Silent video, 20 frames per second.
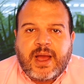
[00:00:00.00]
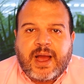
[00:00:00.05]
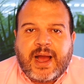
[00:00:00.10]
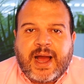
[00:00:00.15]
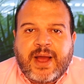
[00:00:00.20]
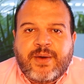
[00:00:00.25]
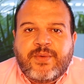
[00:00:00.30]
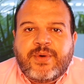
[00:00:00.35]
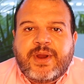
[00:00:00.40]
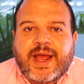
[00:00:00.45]

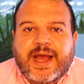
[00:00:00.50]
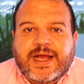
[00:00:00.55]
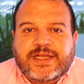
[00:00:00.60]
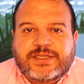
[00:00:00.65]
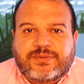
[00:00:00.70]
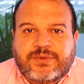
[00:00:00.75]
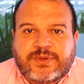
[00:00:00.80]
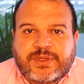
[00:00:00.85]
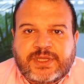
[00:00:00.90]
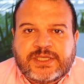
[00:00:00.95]
I would
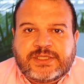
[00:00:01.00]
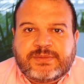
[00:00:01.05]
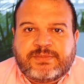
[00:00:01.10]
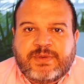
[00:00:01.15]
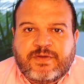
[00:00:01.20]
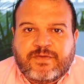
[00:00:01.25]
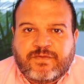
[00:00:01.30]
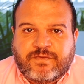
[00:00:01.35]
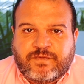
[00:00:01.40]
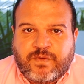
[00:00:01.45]
ask for this
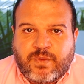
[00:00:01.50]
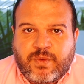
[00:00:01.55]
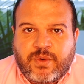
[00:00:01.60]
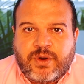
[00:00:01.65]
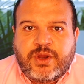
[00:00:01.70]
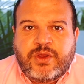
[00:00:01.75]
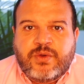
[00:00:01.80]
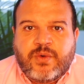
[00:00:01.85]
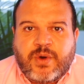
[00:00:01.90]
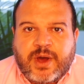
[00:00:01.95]

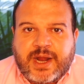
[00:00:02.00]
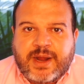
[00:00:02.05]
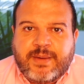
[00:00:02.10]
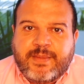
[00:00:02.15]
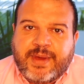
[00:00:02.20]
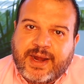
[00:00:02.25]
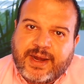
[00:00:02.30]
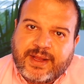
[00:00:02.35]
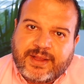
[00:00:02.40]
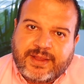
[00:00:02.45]
before you
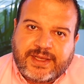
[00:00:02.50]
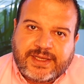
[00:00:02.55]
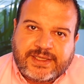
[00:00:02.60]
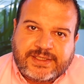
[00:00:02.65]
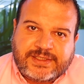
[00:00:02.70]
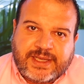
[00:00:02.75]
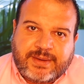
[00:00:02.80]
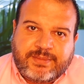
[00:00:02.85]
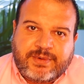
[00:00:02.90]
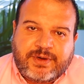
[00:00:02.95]
automatically
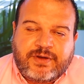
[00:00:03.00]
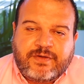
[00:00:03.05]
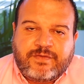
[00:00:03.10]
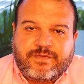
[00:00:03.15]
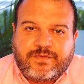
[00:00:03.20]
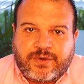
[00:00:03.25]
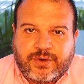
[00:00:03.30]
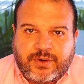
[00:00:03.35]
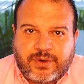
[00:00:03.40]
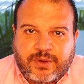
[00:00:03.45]
accept a
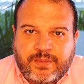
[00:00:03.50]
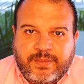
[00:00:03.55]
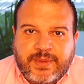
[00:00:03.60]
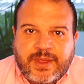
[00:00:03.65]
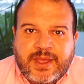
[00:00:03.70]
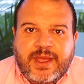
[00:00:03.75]
deferral.